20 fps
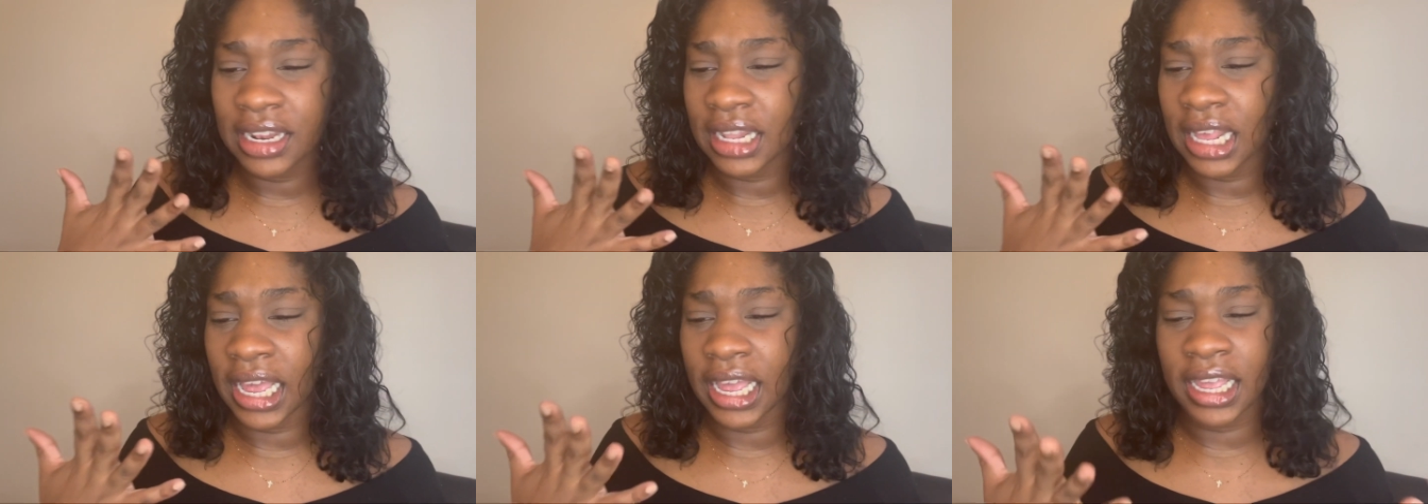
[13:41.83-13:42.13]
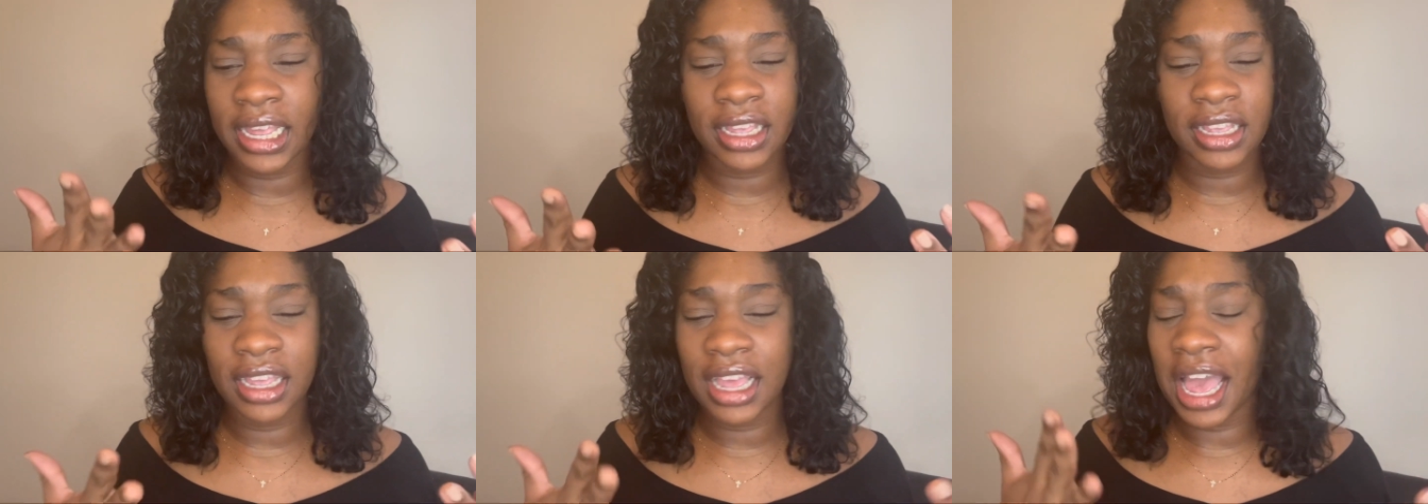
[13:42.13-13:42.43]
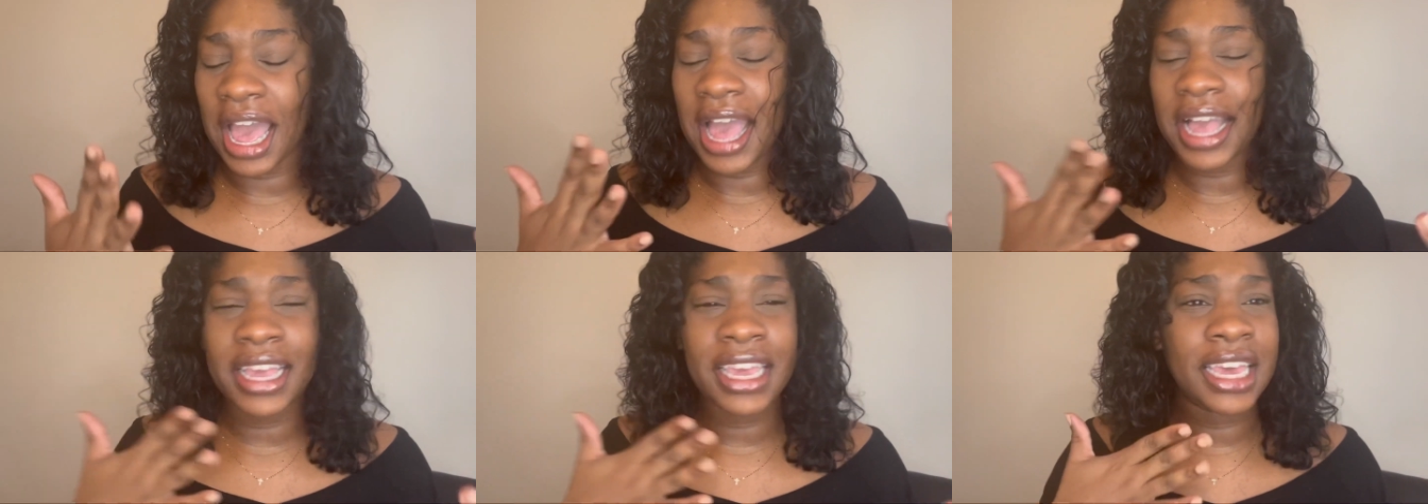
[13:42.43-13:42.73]
like
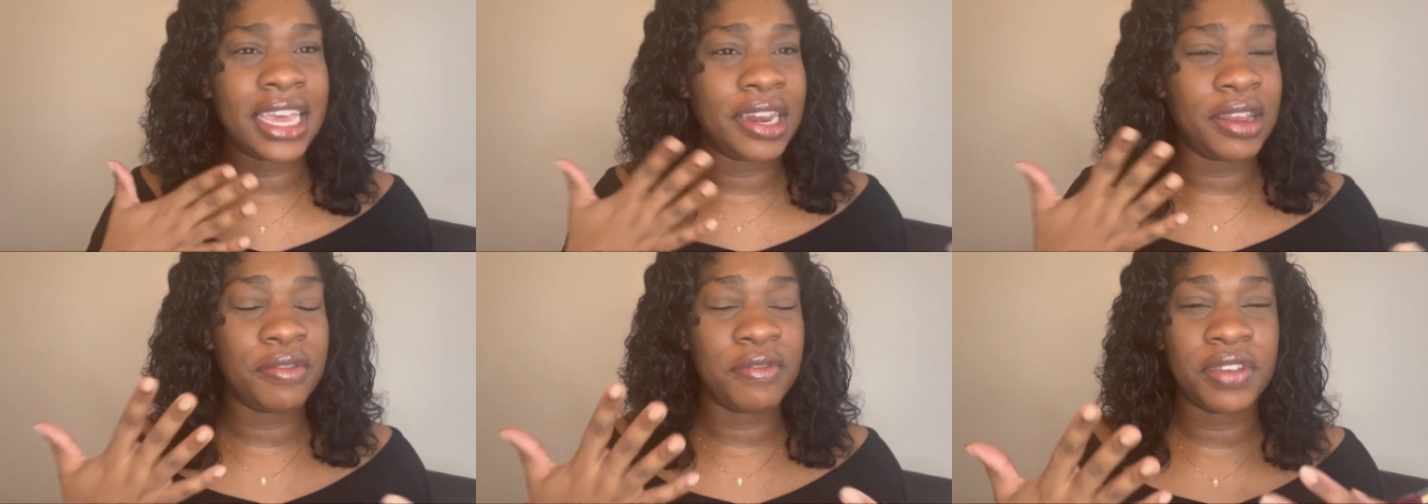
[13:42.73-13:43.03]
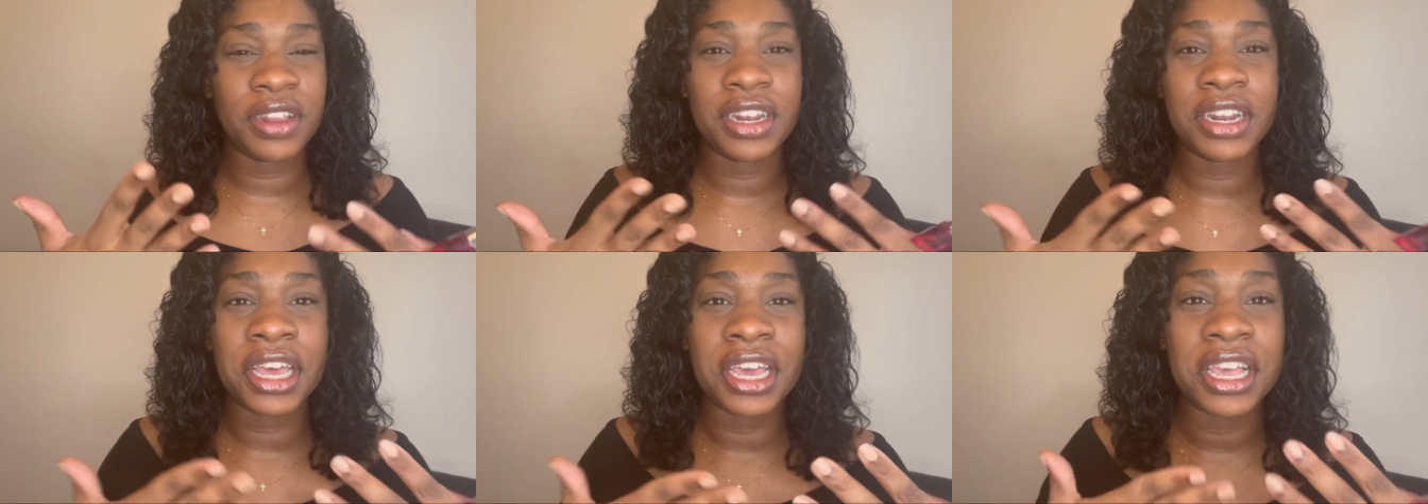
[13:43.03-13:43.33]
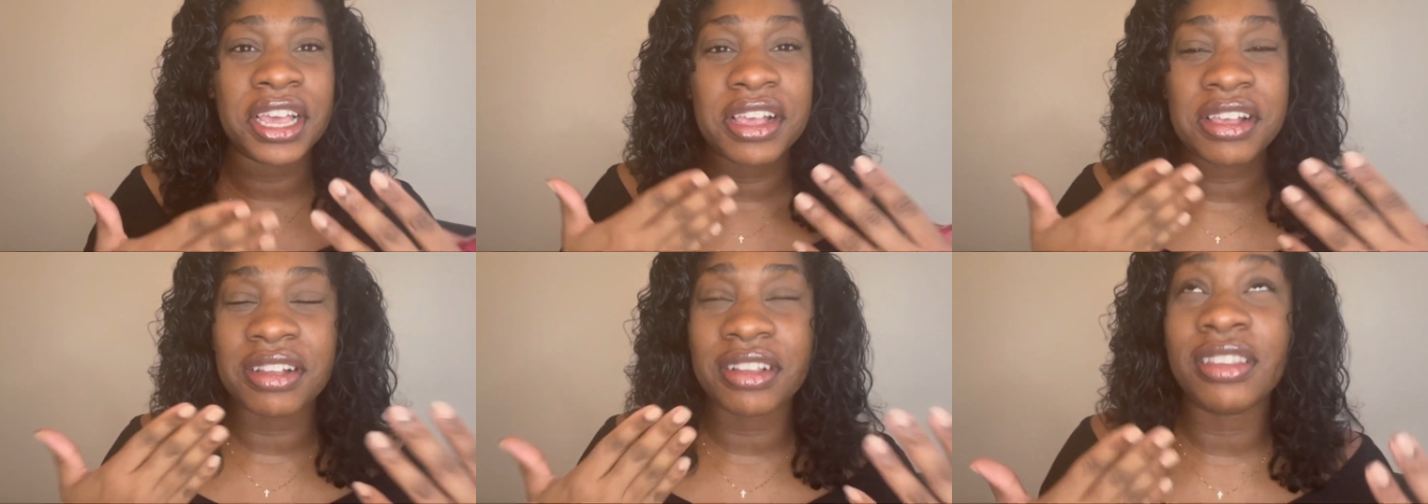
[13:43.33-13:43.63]
I can't even
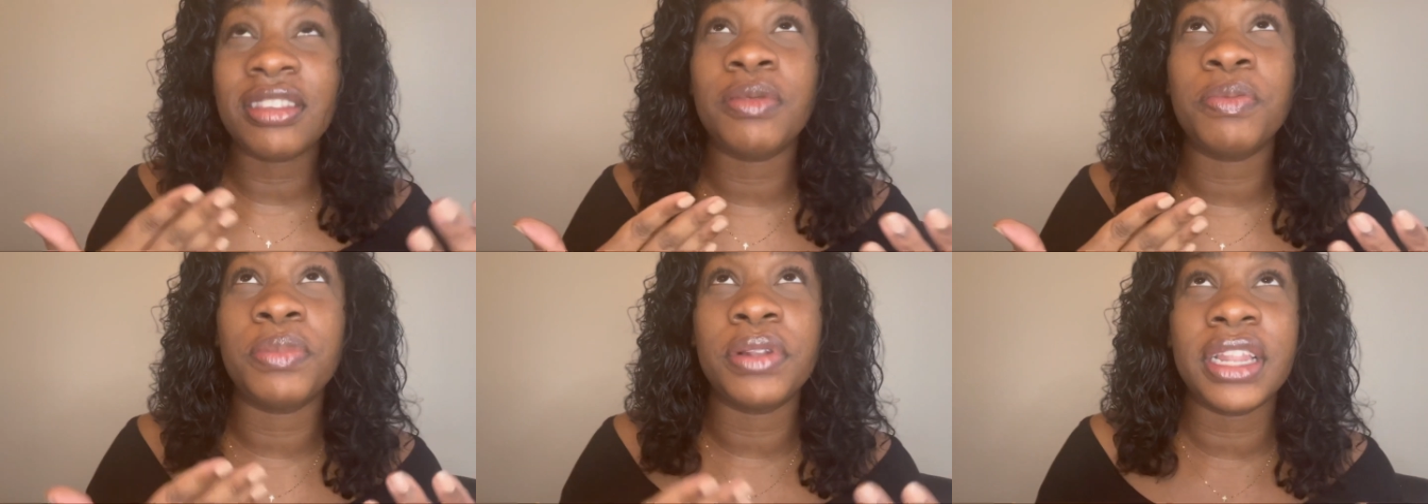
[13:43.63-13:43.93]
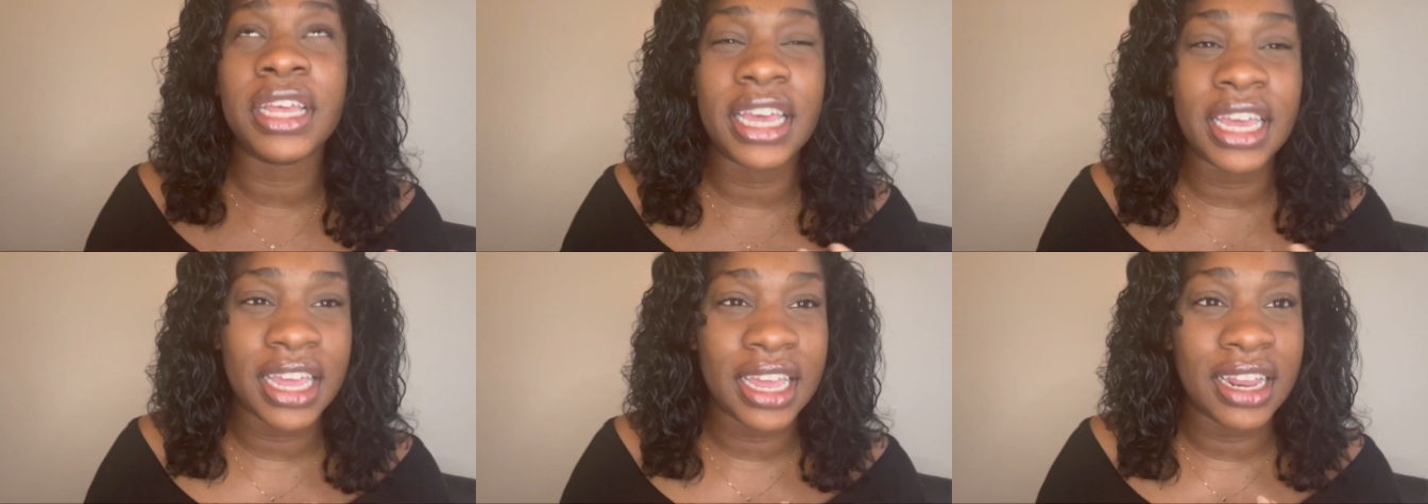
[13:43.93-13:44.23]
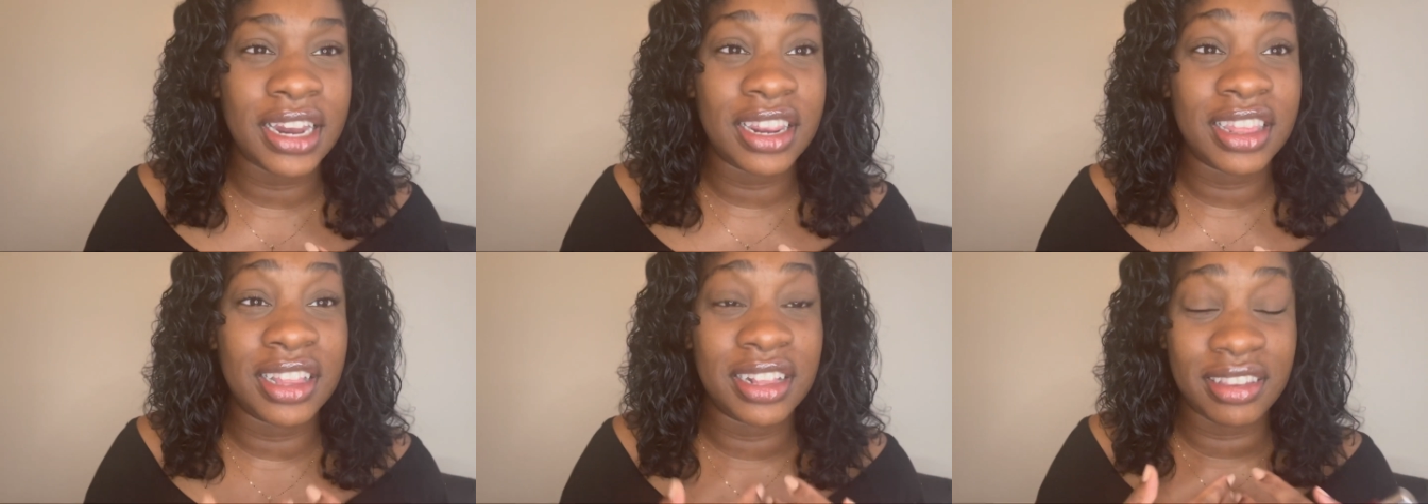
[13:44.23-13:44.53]
like
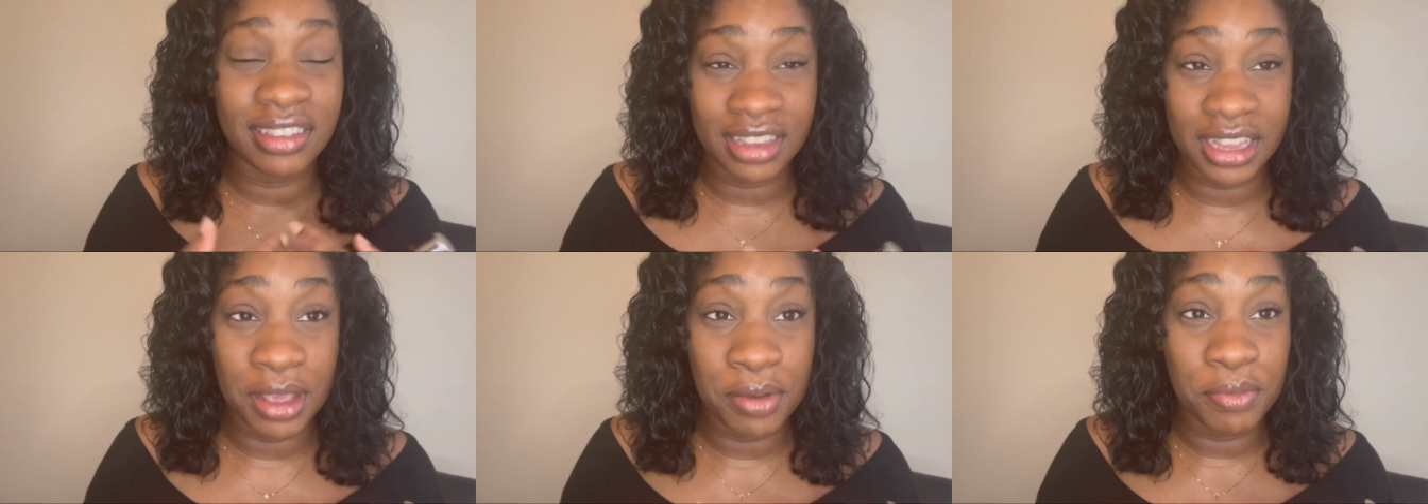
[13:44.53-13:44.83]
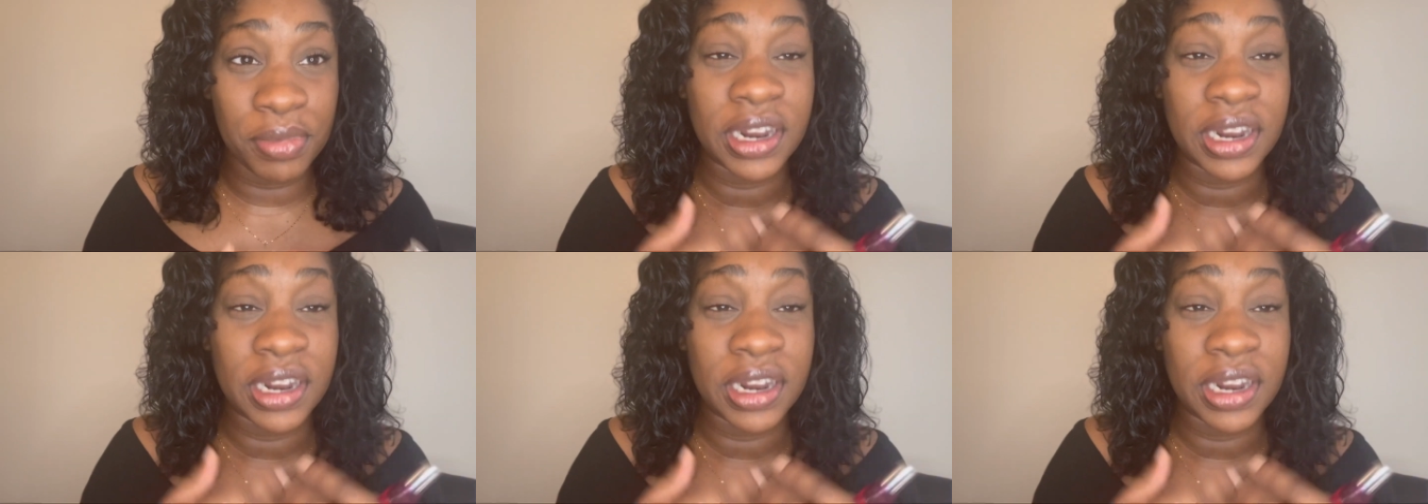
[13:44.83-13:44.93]
explain the scent,